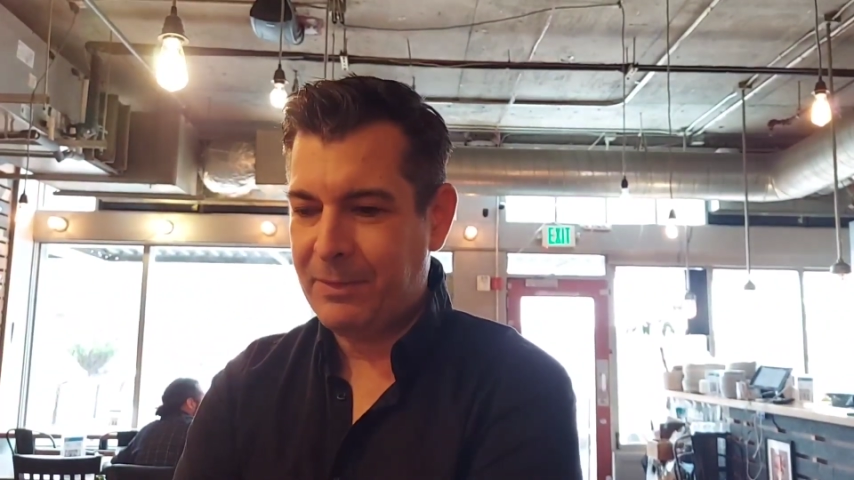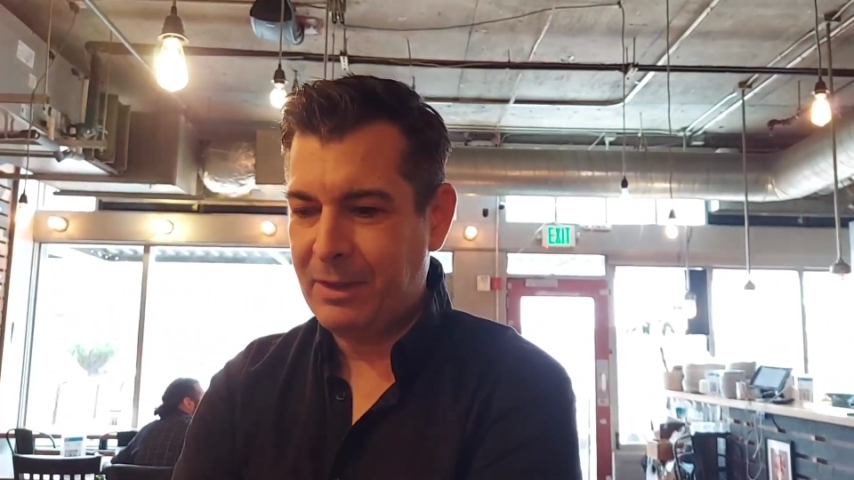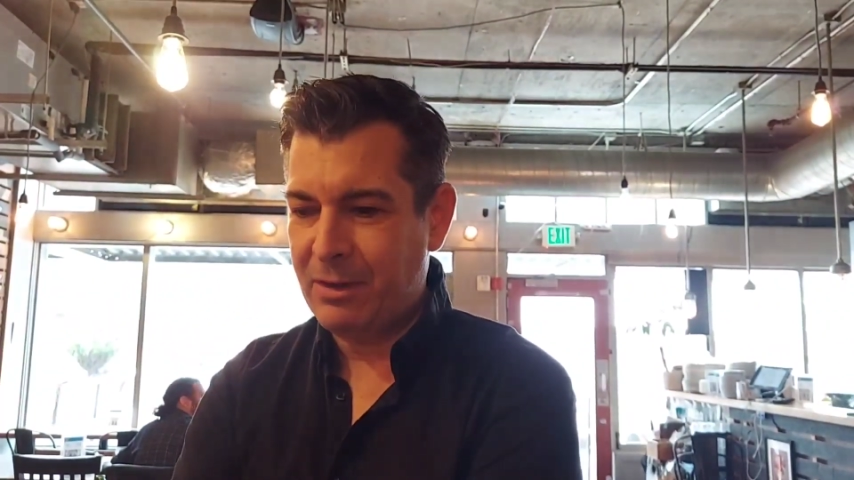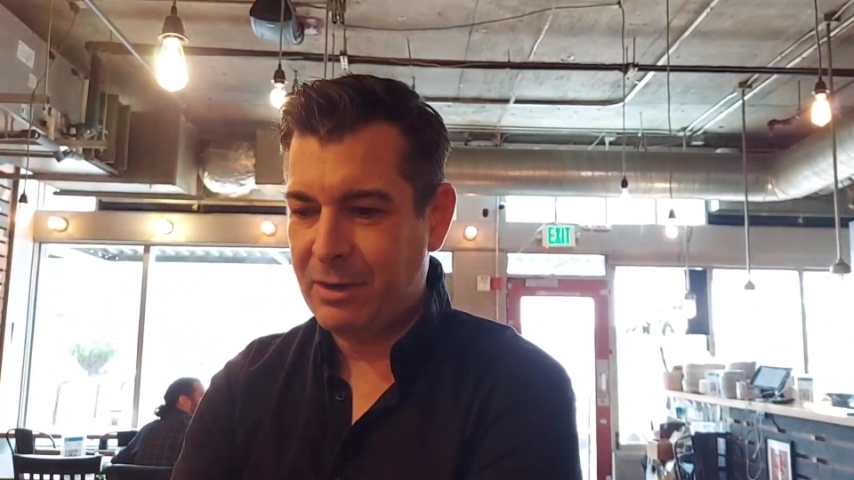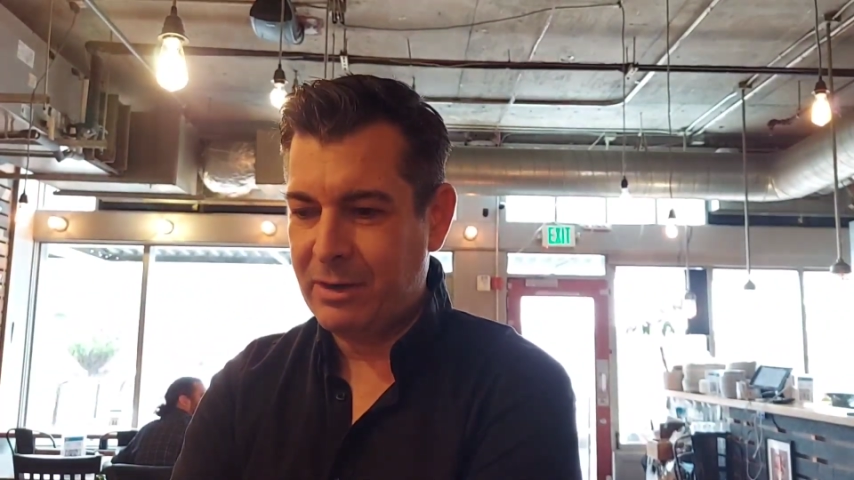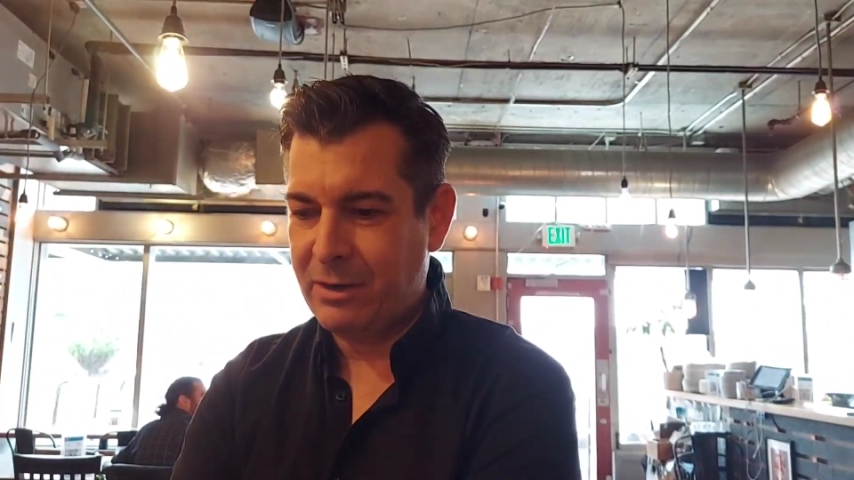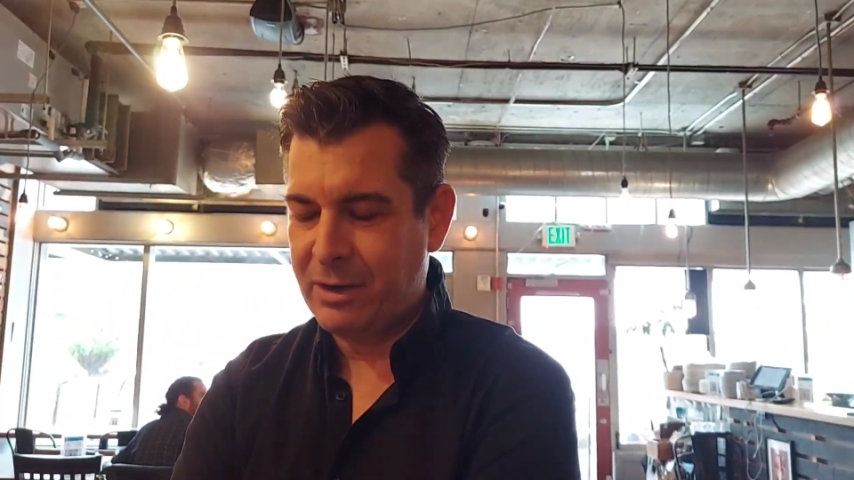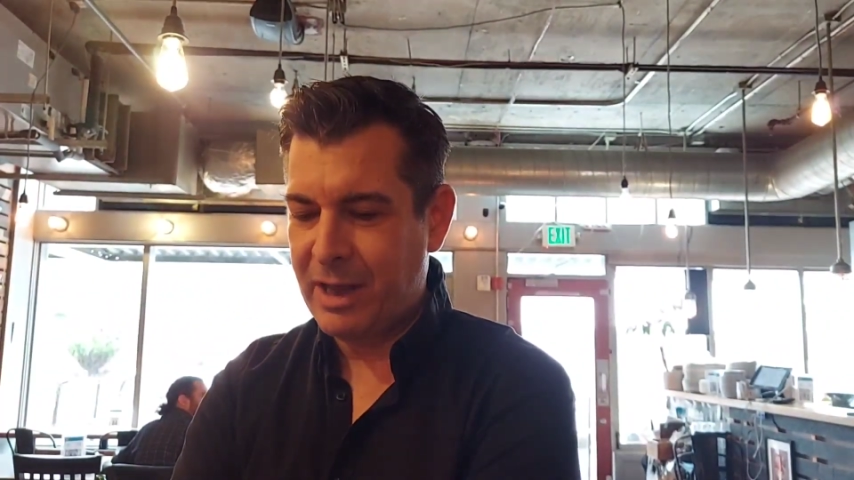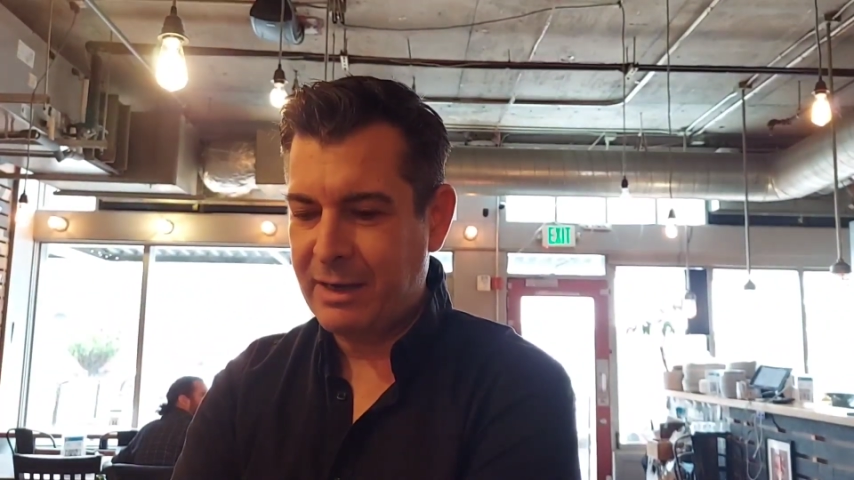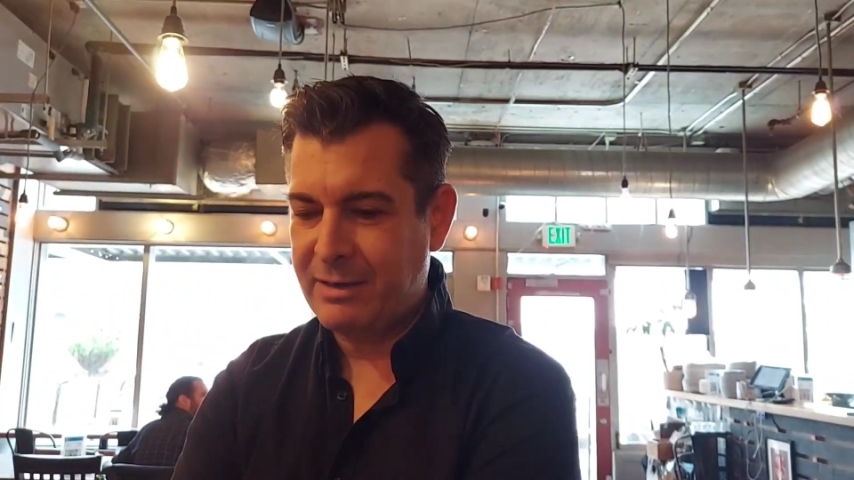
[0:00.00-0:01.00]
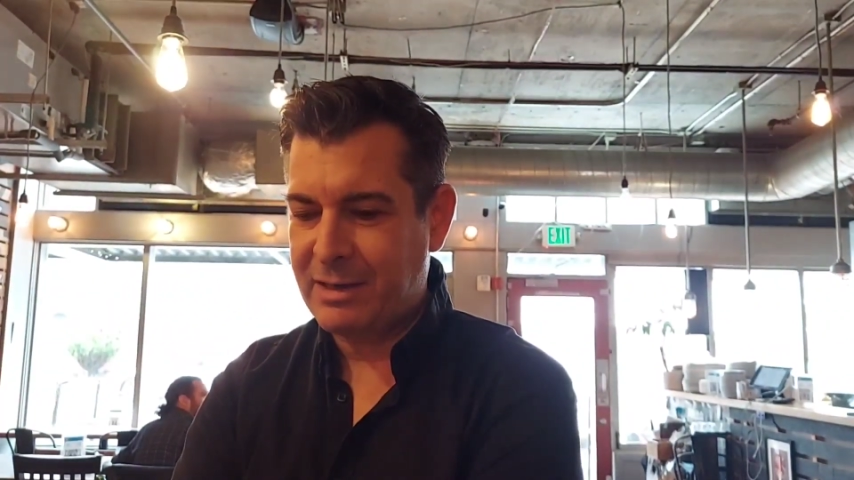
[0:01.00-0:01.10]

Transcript: you're not